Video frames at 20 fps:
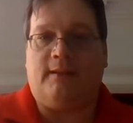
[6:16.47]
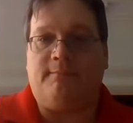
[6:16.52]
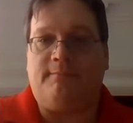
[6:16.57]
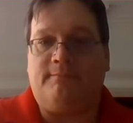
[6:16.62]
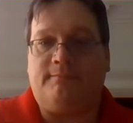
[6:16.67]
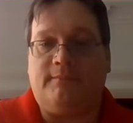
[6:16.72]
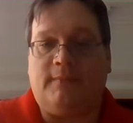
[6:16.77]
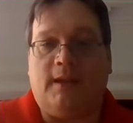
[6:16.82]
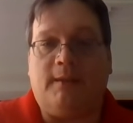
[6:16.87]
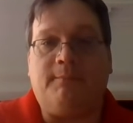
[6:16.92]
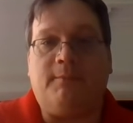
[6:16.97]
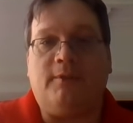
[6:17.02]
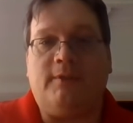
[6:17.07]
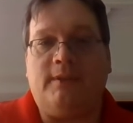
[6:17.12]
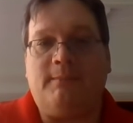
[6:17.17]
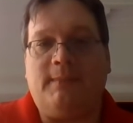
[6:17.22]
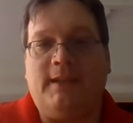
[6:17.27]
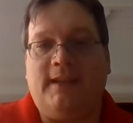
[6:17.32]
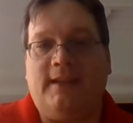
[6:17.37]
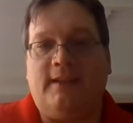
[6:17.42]
I'm
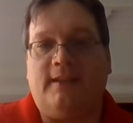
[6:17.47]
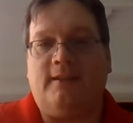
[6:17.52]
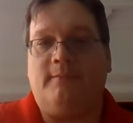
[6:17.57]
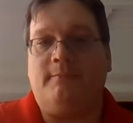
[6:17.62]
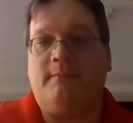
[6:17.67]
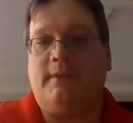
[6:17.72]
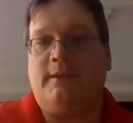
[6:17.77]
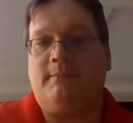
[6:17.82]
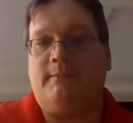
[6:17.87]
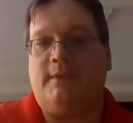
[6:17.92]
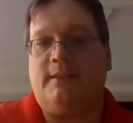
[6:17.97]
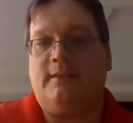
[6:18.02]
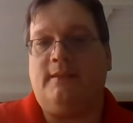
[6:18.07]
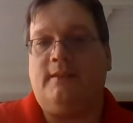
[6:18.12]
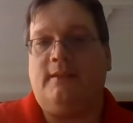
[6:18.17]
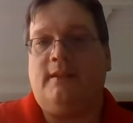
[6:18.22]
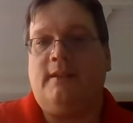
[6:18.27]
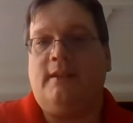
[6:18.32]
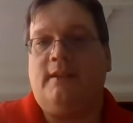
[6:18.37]
going to make a commitment